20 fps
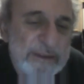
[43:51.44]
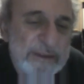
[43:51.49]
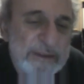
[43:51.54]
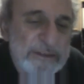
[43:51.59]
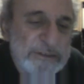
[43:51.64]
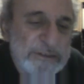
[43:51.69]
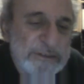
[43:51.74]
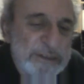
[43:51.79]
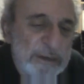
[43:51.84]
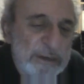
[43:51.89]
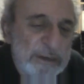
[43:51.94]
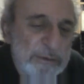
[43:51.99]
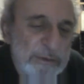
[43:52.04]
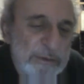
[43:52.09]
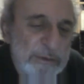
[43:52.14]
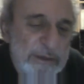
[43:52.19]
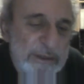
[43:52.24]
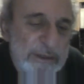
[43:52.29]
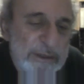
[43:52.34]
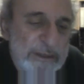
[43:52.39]

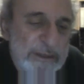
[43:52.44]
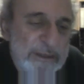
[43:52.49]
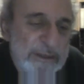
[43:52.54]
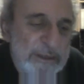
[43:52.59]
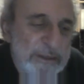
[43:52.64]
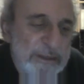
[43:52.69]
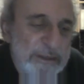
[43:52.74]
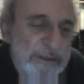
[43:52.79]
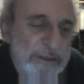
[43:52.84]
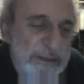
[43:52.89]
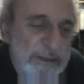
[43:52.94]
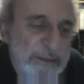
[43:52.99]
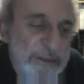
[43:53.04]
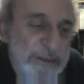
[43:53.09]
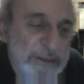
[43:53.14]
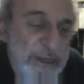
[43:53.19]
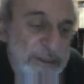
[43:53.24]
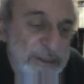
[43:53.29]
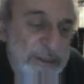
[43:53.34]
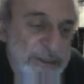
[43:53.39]
so he
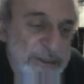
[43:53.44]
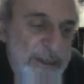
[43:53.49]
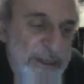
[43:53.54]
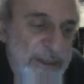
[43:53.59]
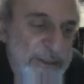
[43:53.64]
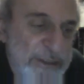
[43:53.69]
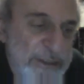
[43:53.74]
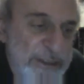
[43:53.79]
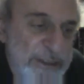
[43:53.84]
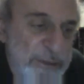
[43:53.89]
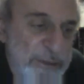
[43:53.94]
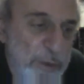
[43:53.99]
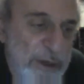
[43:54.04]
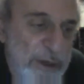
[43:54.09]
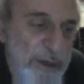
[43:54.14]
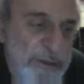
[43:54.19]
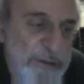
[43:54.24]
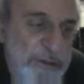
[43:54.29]
says, "Why do you